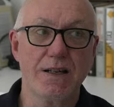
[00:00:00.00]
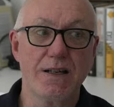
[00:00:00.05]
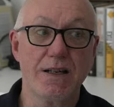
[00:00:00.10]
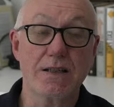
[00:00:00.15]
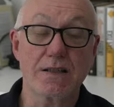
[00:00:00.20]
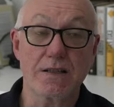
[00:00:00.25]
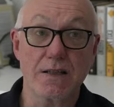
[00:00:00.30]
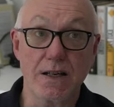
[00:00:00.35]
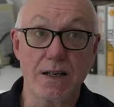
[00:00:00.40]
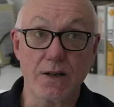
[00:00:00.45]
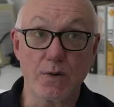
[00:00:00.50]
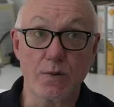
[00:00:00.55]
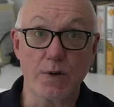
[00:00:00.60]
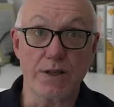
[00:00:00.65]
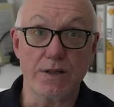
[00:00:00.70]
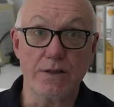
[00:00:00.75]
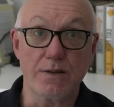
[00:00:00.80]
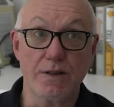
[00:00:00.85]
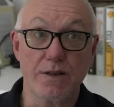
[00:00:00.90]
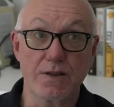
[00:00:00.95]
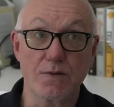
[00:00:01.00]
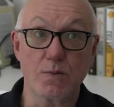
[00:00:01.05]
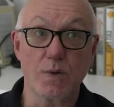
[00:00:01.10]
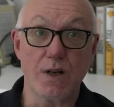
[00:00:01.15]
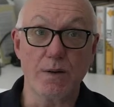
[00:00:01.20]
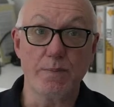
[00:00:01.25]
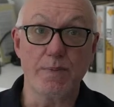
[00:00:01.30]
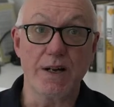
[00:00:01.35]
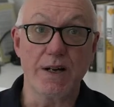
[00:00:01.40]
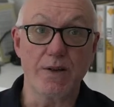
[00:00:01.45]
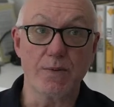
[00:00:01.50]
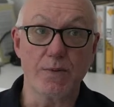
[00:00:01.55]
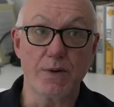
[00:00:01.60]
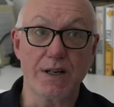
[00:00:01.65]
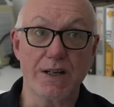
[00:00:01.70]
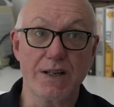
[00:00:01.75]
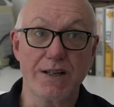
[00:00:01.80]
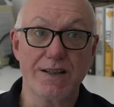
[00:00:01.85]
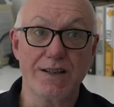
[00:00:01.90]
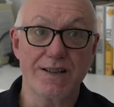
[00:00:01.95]
it's liquid as well, by the
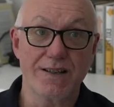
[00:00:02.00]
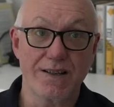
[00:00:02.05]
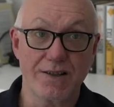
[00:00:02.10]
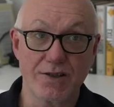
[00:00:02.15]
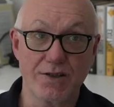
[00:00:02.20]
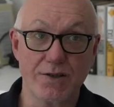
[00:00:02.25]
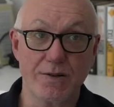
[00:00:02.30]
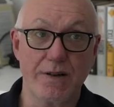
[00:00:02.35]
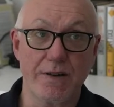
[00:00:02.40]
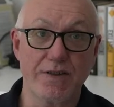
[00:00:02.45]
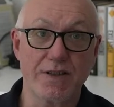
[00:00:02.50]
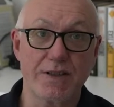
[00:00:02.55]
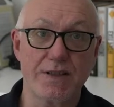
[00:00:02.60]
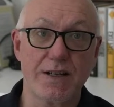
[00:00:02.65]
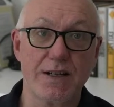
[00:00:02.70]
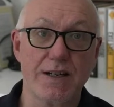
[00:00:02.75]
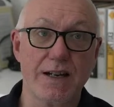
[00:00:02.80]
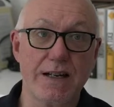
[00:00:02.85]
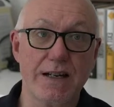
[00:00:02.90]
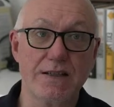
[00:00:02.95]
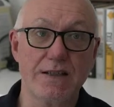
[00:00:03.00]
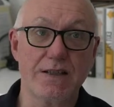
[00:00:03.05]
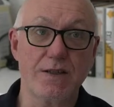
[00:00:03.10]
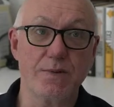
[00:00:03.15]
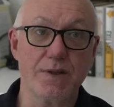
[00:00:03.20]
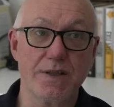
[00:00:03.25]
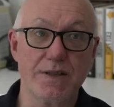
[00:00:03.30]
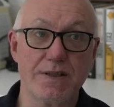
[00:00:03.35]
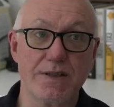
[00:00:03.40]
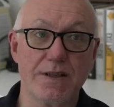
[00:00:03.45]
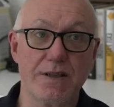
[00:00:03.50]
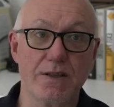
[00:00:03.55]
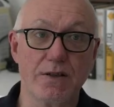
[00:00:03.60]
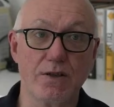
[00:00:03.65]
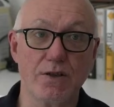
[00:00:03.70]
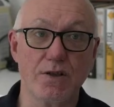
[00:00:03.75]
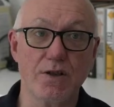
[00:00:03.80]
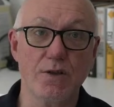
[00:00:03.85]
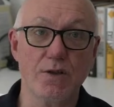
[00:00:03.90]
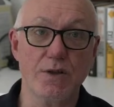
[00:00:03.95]
way, because you have a single entity with a
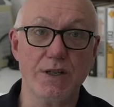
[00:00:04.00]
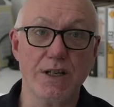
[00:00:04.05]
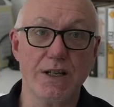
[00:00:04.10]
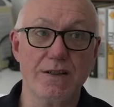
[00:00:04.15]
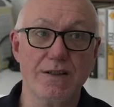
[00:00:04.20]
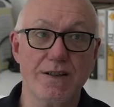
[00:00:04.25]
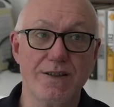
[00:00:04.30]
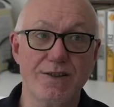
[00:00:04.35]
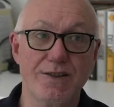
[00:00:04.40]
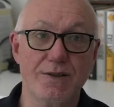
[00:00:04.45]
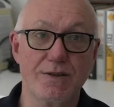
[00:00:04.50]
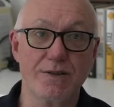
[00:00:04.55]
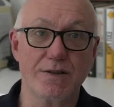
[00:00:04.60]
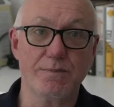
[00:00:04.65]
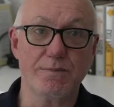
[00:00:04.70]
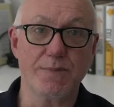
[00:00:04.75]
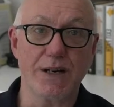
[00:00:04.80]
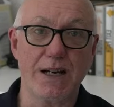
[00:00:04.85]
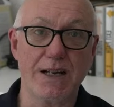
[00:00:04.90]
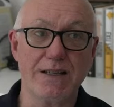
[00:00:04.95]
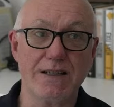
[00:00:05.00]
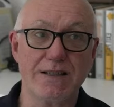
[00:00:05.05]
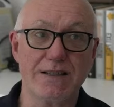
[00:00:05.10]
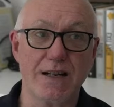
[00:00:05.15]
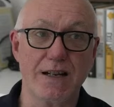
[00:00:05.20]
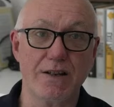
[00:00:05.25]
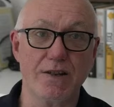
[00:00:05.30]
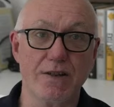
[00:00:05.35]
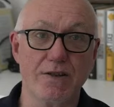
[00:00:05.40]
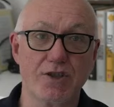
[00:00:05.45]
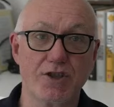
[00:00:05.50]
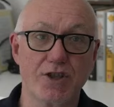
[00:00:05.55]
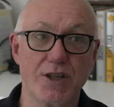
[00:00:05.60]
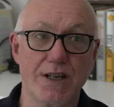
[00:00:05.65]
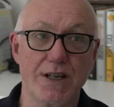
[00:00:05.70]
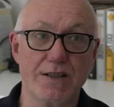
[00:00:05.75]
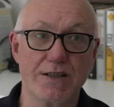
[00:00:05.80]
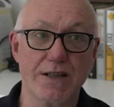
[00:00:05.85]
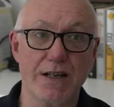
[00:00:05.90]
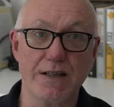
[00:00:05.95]
single unit, and you can buy and sell those
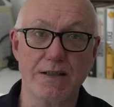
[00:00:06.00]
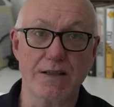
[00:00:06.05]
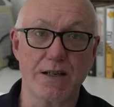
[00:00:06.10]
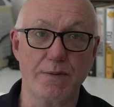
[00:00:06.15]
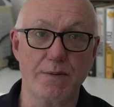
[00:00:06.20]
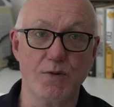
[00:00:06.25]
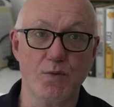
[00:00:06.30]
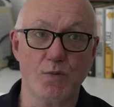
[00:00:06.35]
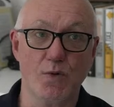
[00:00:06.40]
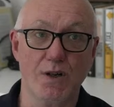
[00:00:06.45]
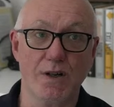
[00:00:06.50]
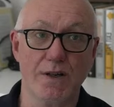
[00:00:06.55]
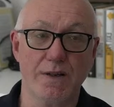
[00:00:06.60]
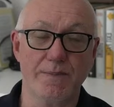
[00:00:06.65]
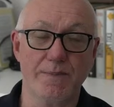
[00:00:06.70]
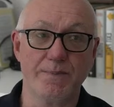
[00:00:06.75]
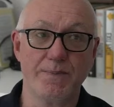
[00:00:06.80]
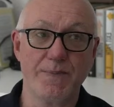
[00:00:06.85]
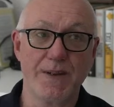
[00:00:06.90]
shares anytime you want.